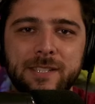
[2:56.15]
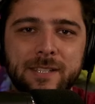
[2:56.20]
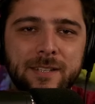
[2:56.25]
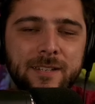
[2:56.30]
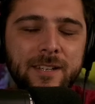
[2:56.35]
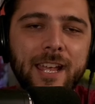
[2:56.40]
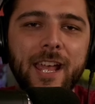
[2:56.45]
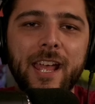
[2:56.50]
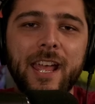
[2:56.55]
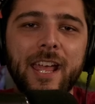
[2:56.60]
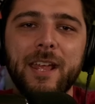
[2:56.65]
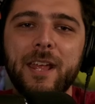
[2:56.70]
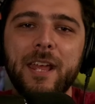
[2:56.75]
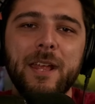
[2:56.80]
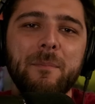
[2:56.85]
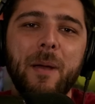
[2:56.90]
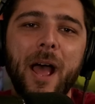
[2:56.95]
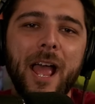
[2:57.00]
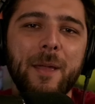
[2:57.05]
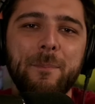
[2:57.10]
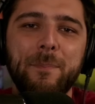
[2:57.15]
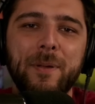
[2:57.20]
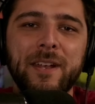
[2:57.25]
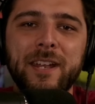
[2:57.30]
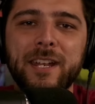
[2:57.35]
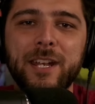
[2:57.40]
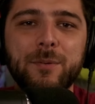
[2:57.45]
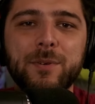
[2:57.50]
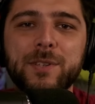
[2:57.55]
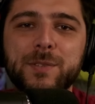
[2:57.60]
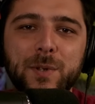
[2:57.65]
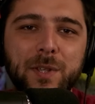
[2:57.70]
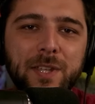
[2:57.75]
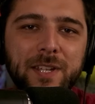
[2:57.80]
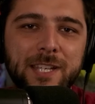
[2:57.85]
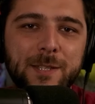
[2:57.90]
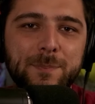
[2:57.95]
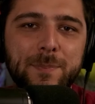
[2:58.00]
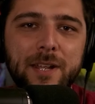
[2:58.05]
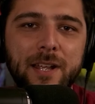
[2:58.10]
and in my opinion, it was really
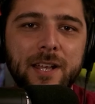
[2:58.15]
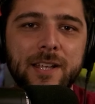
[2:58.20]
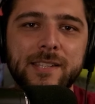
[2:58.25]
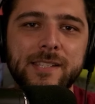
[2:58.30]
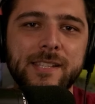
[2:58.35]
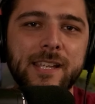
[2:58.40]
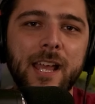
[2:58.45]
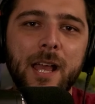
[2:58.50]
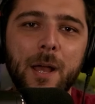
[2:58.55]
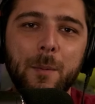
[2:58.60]
just because